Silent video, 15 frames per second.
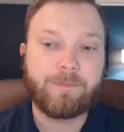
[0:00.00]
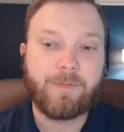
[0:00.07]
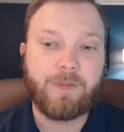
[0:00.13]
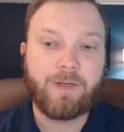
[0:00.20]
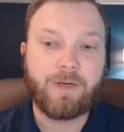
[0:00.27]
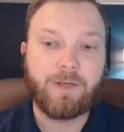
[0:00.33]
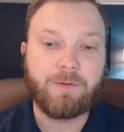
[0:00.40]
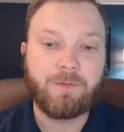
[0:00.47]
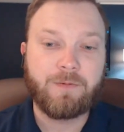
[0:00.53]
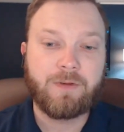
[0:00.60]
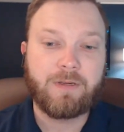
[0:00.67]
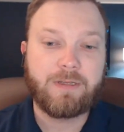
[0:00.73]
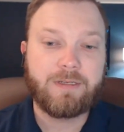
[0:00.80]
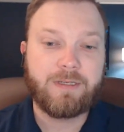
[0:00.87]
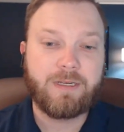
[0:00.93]
you know,
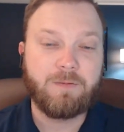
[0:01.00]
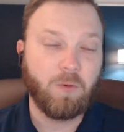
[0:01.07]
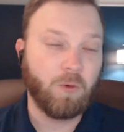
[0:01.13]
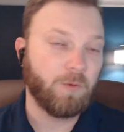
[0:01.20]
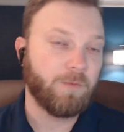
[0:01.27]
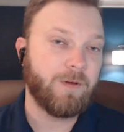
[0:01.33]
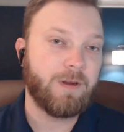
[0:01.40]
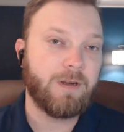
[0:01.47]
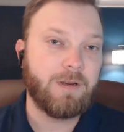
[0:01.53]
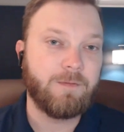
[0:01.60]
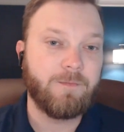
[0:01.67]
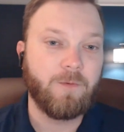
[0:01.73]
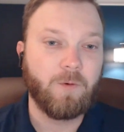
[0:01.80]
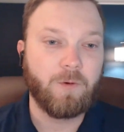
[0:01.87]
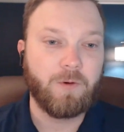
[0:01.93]
seek more funding
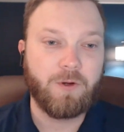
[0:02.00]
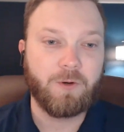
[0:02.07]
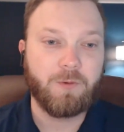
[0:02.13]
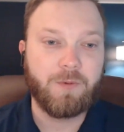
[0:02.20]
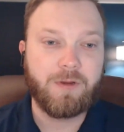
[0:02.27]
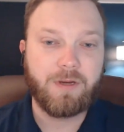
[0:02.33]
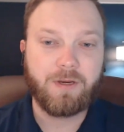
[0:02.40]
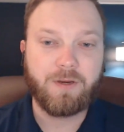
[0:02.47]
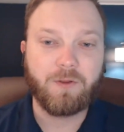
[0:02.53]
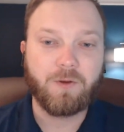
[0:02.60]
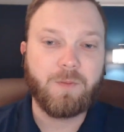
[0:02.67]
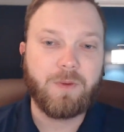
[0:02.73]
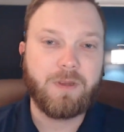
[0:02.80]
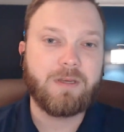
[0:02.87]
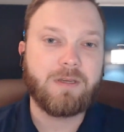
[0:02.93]
for your particular
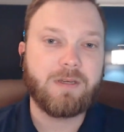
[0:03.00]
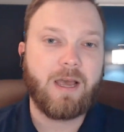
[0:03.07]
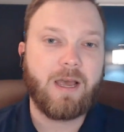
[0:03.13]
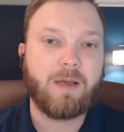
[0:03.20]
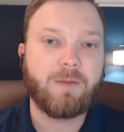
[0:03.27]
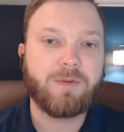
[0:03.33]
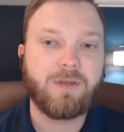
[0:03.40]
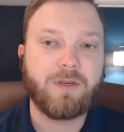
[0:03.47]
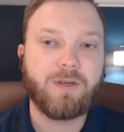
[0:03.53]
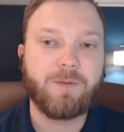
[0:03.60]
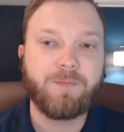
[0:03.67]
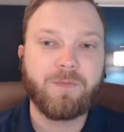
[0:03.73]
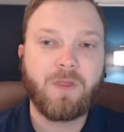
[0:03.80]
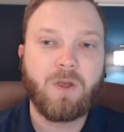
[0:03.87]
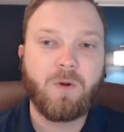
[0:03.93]
PSAP.
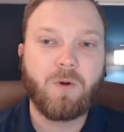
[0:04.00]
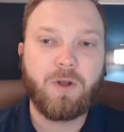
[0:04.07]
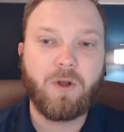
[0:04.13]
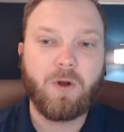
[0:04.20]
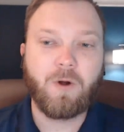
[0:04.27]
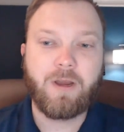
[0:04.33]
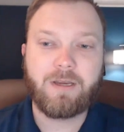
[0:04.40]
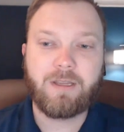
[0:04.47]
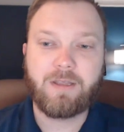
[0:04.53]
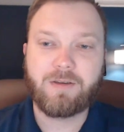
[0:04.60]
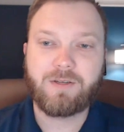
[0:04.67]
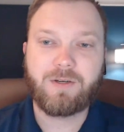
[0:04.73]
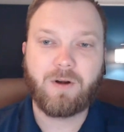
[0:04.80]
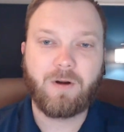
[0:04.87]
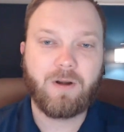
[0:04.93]
So we'll ahead and get
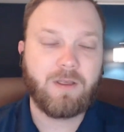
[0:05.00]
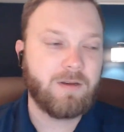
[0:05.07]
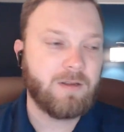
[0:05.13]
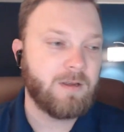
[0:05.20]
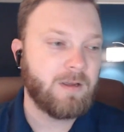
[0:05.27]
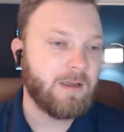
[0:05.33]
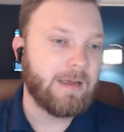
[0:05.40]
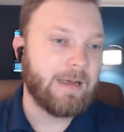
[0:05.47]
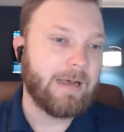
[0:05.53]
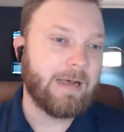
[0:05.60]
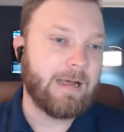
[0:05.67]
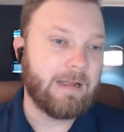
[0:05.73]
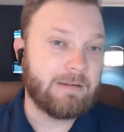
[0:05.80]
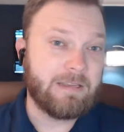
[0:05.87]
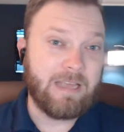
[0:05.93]
started.
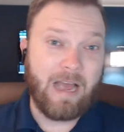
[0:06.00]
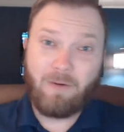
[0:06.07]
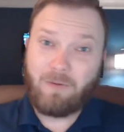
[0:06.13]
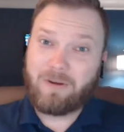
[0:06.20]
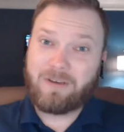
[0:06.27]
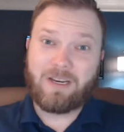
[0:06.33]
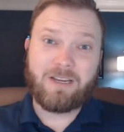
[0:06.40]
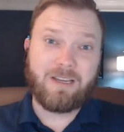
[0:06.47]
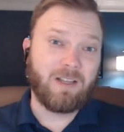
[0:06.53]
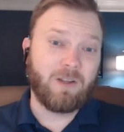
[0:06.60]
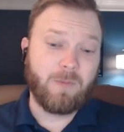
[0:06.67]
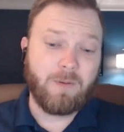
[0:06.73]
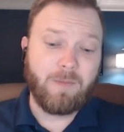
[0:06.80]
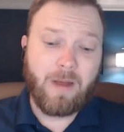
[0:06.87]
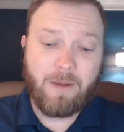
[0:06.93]
I want to tell you a little
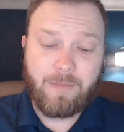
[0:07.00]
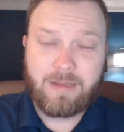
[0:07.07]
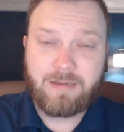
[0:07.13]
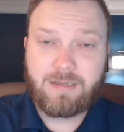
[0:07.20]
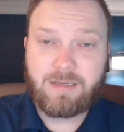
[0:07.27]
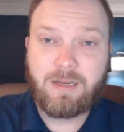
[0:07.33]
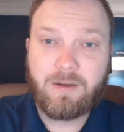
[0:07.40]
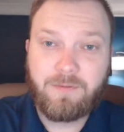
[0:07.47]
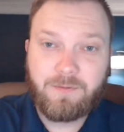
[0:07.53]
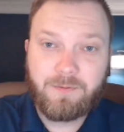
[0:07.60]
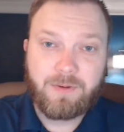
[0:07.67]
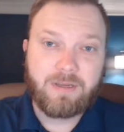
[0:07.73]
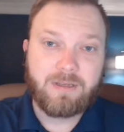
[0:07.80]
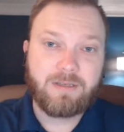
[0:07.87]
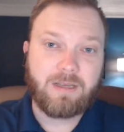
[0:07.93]
bit about myself,
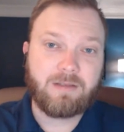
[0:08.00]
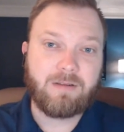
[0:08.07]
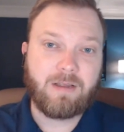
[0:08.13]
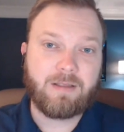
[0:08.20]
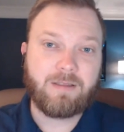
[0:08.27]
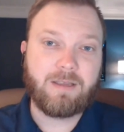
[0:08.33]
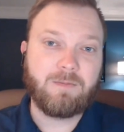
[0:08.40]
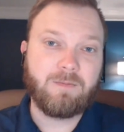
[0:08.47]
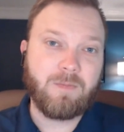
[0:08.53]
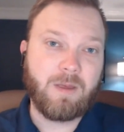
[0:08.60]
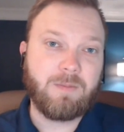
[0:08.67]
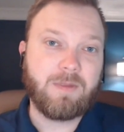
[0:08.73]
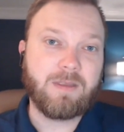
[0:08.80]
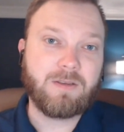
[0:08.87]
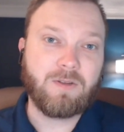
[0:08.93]
because I think
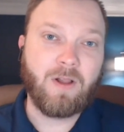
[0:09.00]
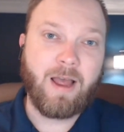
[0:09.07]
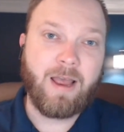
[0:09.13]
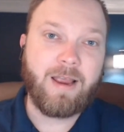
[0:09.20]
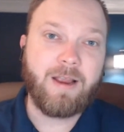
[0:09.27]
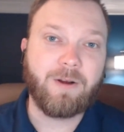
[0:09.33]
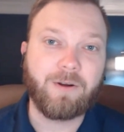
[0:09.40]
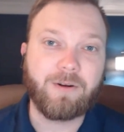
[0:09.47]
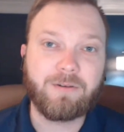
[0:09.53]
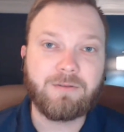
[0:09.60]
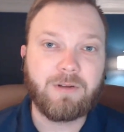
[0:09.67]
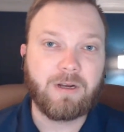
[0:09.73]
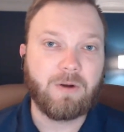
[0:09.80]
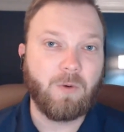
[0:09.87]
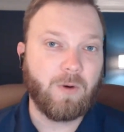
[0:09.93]
maybe this will anchor
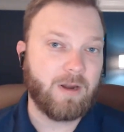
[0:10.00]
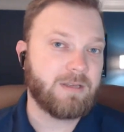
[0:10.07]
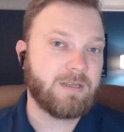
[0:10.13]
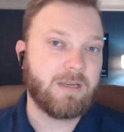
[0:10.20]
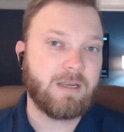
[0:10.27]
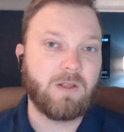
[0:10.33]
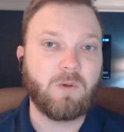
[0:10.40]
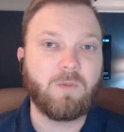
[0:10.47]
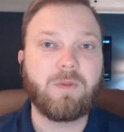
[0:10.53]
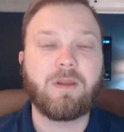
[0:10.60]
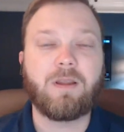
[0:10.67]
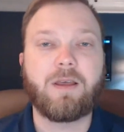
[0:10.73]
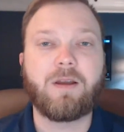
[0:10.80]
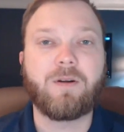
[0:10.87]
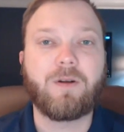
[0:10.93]
what I say a little bit
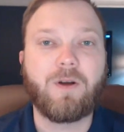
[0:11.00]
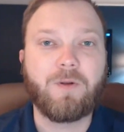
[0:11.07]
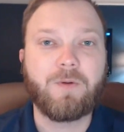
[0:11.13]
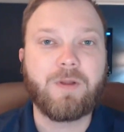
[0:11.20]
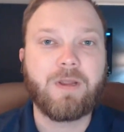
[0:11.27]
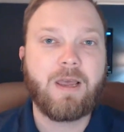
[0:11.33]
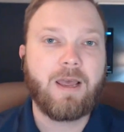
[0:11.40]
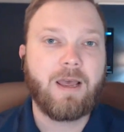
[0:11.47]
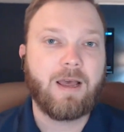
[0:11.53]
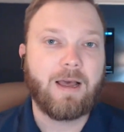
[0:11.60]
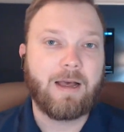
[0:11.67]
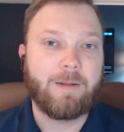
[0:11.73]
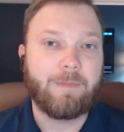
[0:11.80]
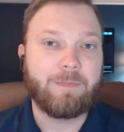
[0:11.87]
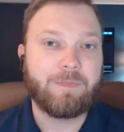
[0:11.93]
later on.
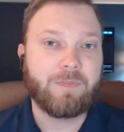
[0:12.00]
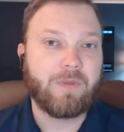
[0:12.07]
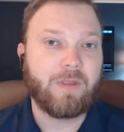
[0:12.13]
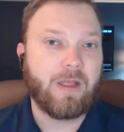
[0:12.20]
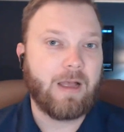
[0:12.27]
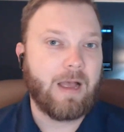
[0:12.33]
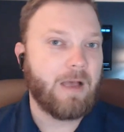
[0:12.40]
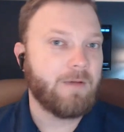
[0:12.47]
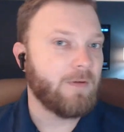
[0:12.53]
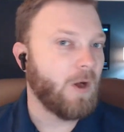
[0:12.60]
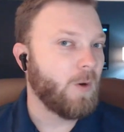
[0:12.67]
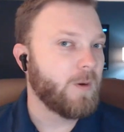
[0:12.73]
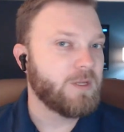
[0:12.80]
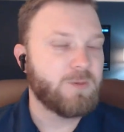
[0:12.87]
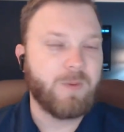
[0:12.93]
I have
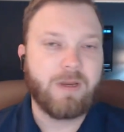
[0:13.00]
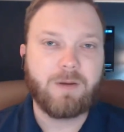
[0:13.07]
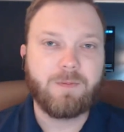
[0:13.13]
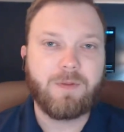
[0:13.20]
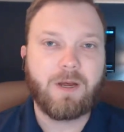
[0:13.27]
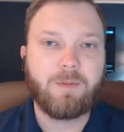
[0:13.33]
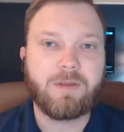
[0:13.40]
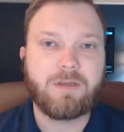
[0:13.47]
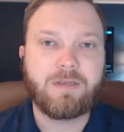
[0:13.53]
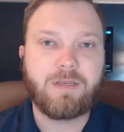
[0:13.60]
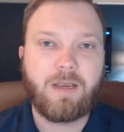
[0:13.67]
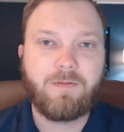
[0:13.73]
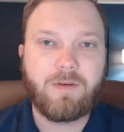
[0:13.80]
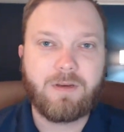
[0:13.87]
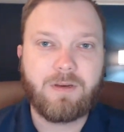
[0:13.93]
always been in public
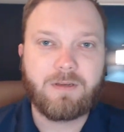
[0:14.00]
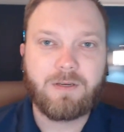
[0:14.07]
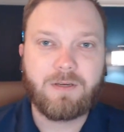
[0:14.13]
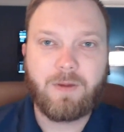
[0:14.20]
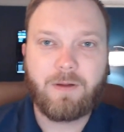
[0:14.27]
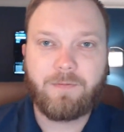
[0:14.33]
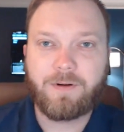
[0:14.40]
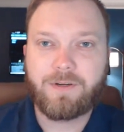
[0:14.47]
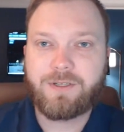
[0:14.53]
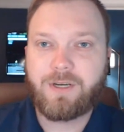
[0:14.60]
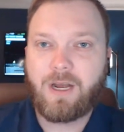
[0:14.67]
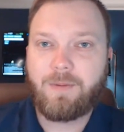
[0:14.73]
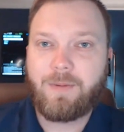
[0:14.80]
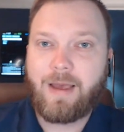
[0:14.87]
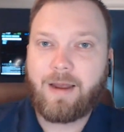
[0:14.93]
safety. So my first
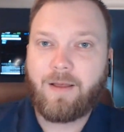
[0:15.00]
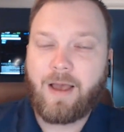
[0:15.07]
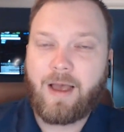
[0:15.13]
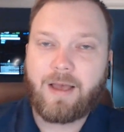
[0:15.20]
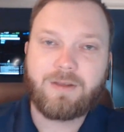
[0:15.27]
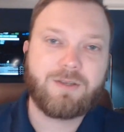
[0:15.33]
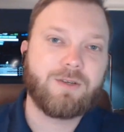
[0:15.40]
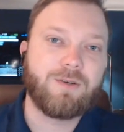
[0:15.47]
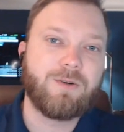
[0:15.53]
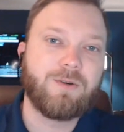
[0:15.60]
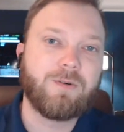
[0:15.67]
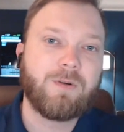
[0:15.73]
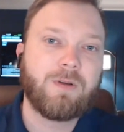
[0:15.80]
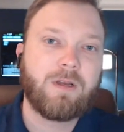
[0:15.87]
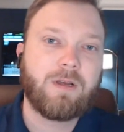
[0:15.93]
job out of high
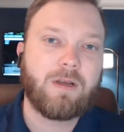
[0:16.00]
school